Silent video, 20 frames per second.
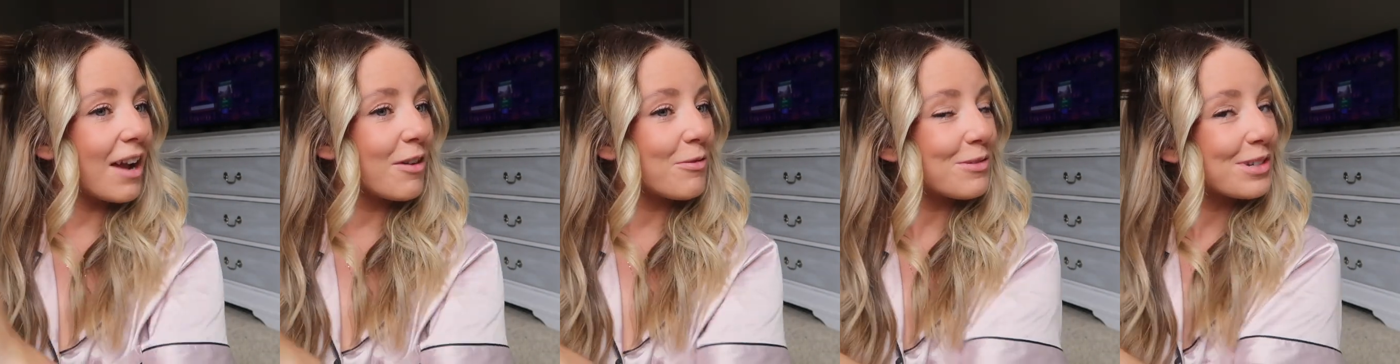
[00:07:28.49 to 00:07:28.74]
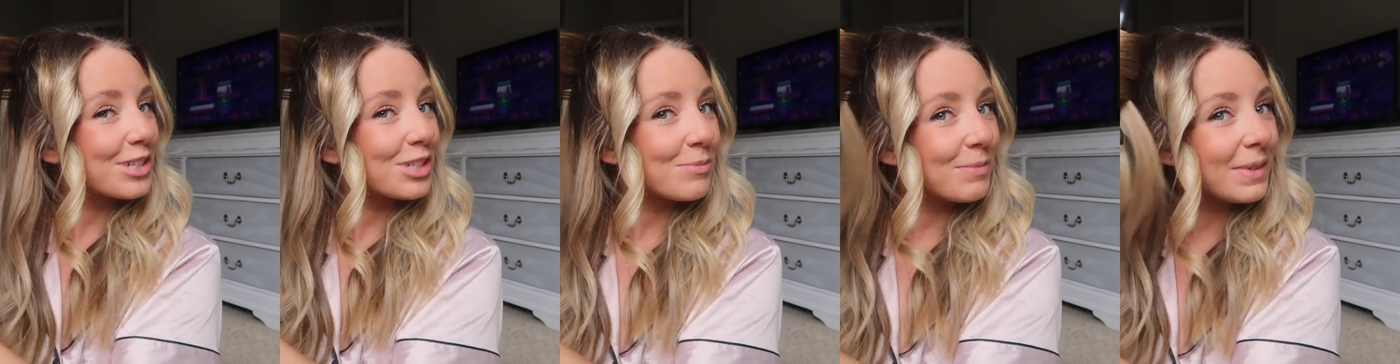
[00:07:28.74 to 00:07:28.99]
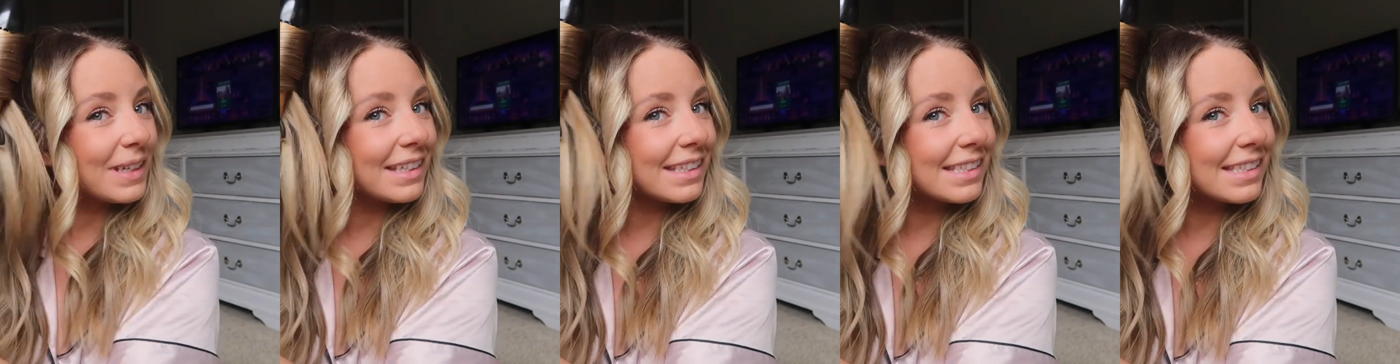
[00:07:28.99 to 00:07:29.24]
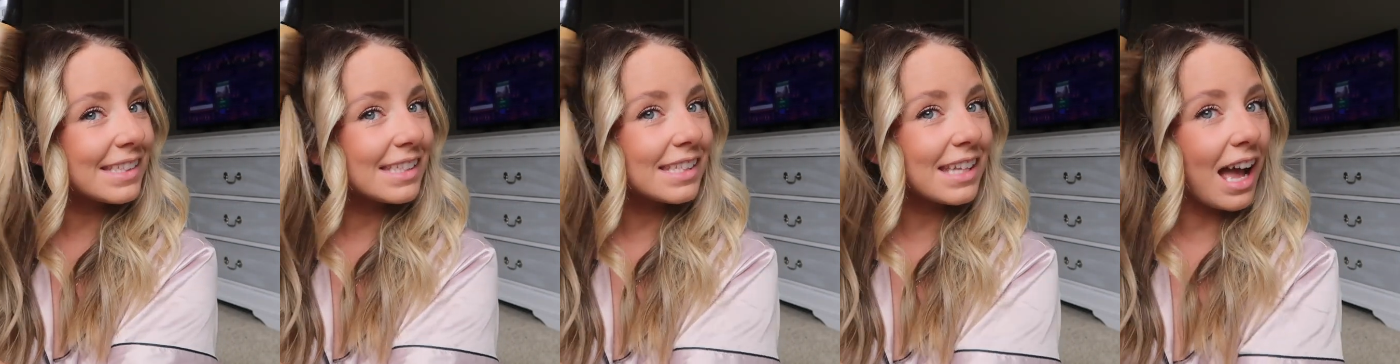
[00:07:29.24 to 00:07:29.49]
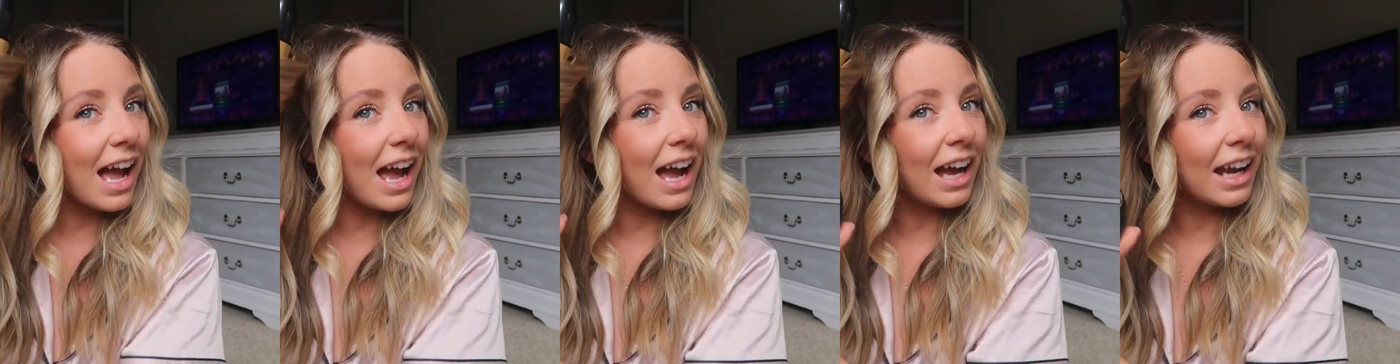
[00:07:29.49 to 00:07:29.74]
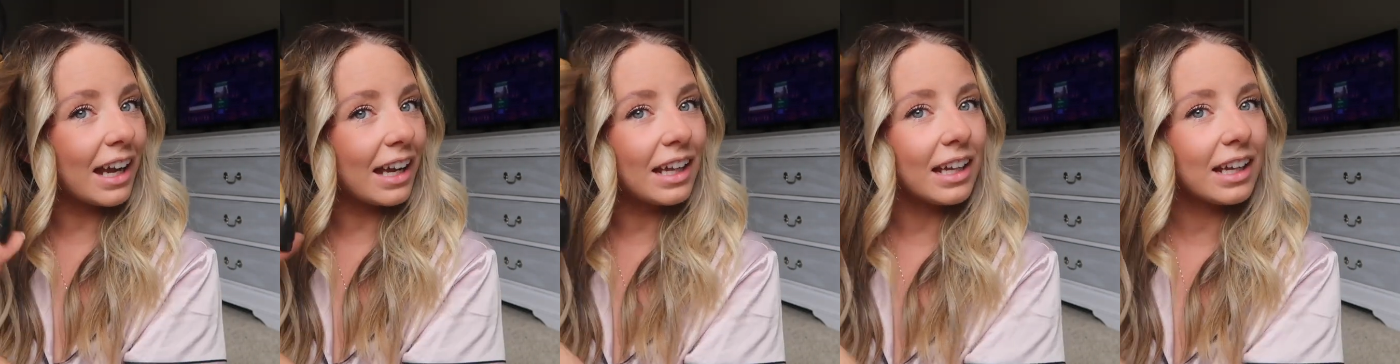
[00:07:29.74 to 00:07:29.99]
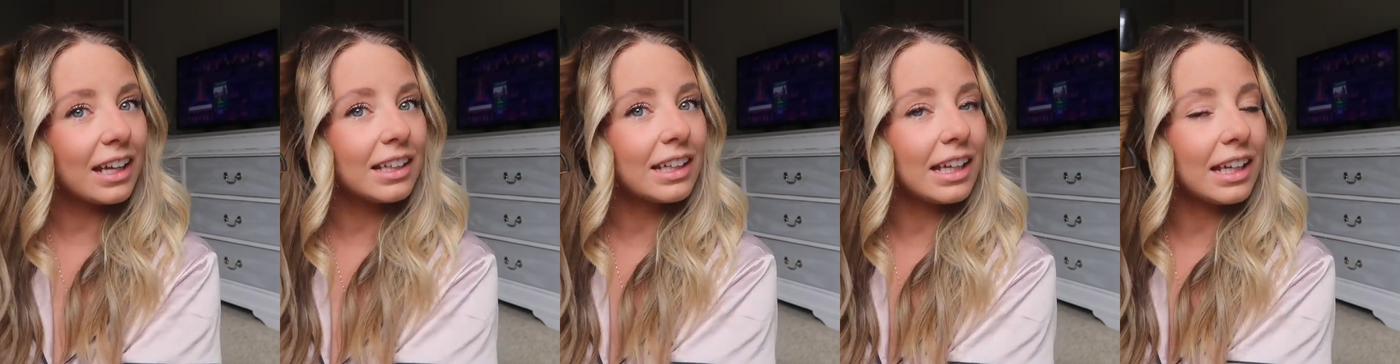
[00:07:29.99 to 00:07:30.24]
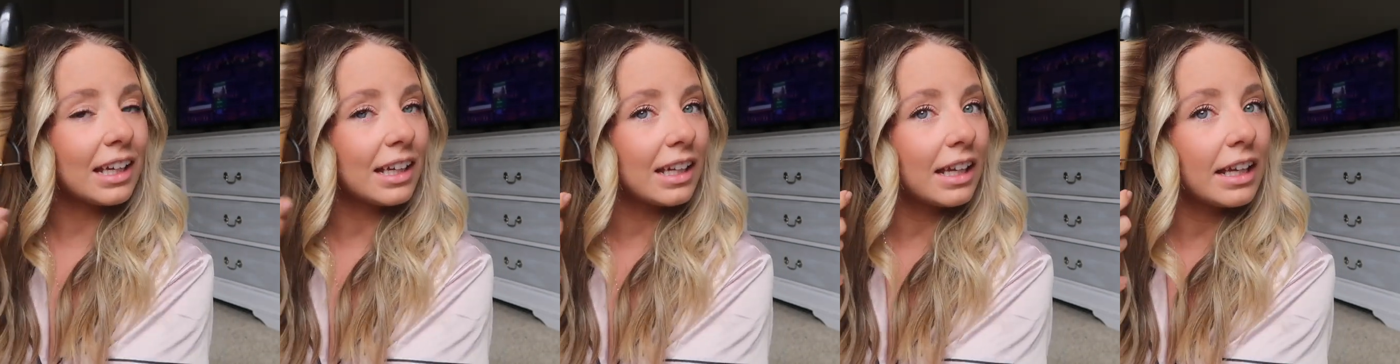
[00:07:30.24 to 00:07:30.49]
which means I
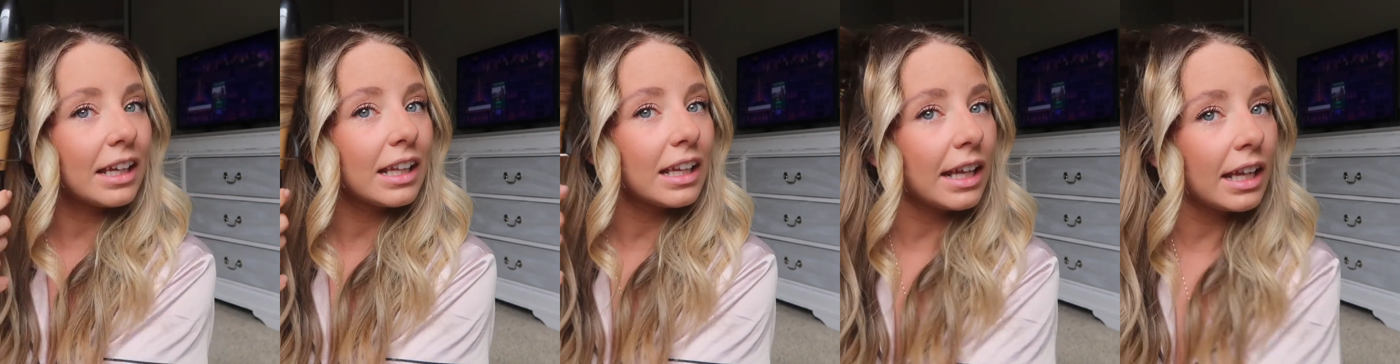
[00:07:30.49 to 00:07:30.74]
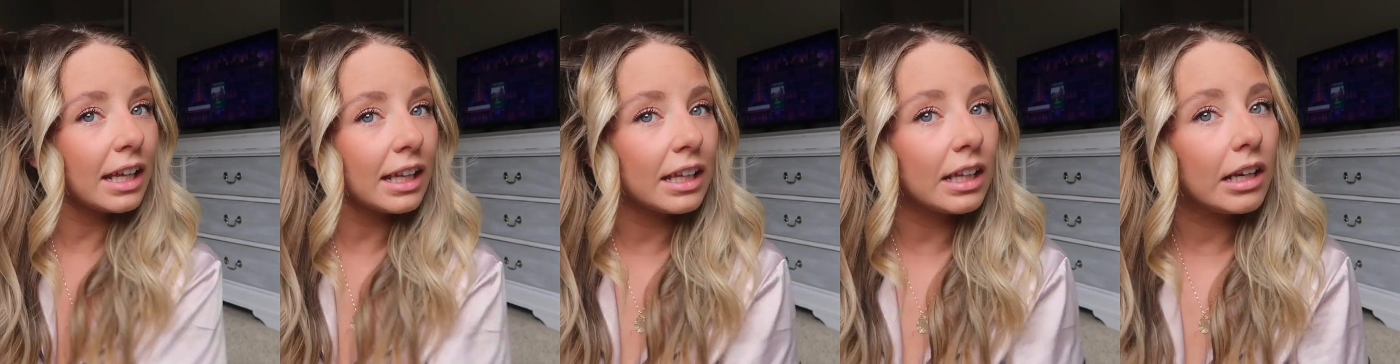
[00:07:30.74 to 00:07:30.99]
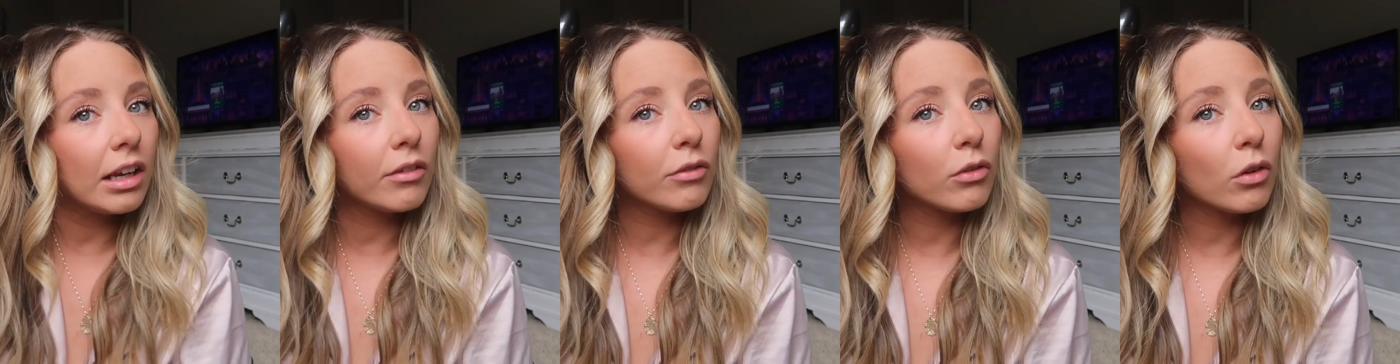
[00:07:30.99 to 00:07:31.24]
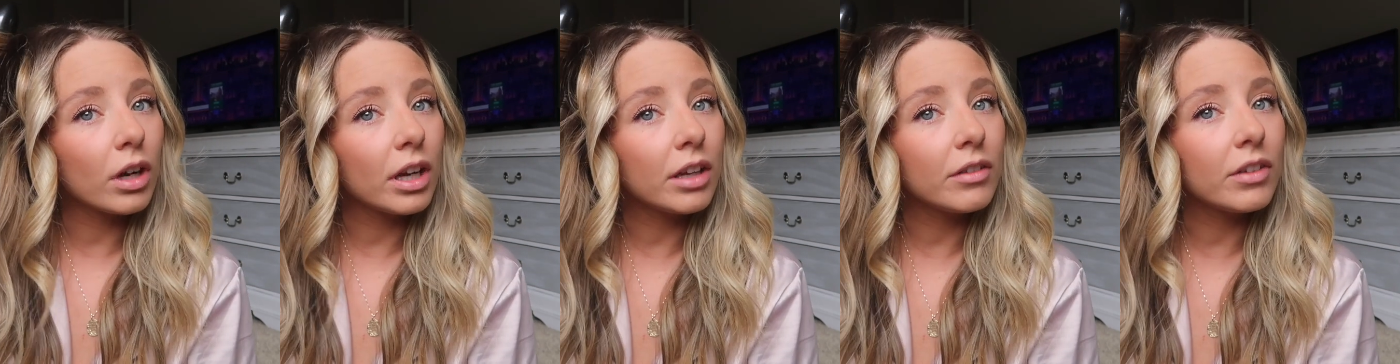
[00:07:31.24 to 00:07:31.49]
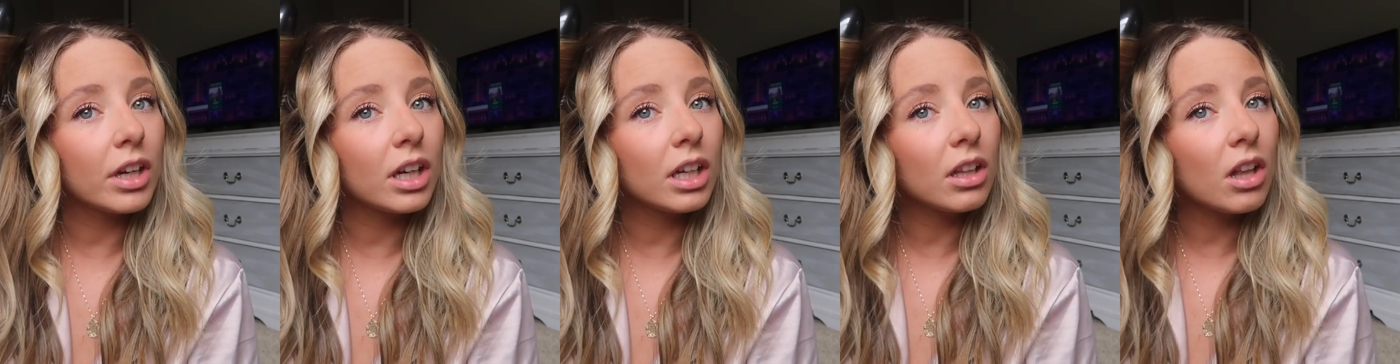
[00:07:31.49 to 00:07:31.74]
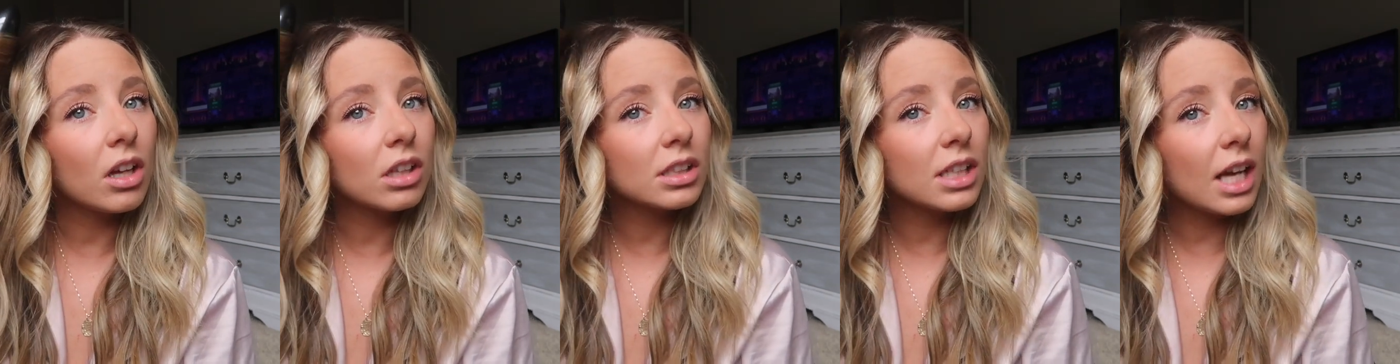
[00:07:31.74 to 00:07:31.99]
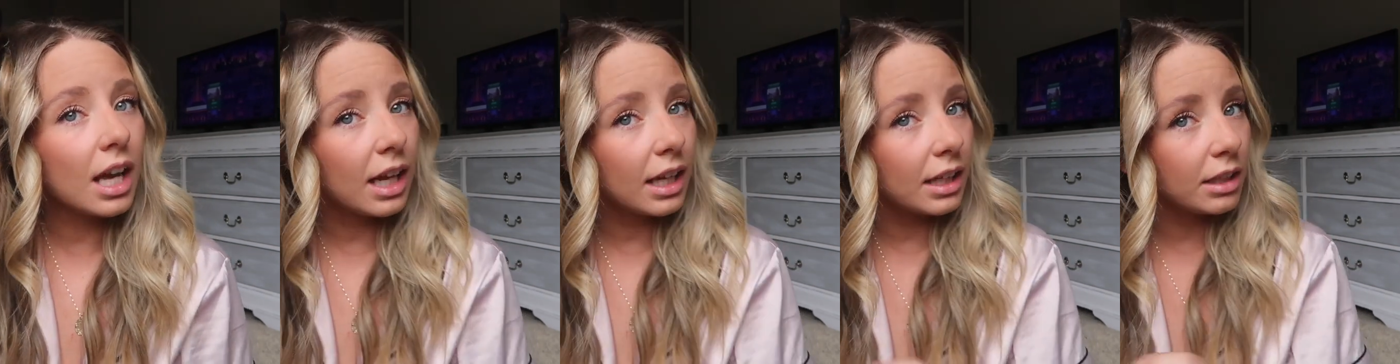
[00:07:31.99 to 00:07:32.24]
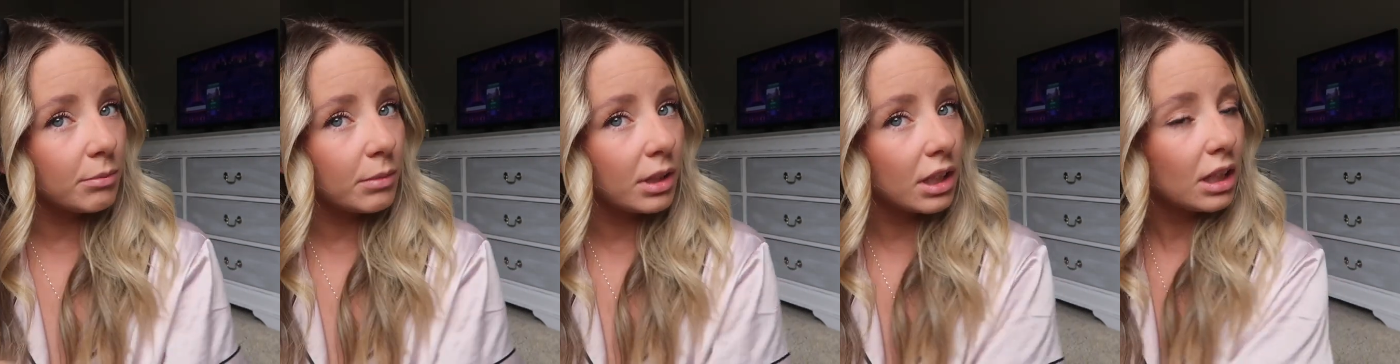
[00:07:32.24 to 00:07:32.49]
can't get in for a very long
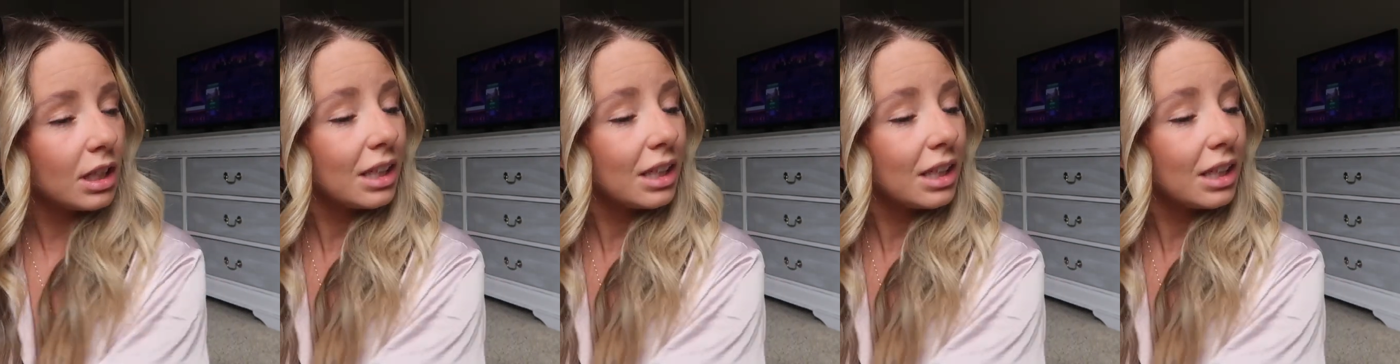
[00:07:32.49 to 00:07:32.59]
time.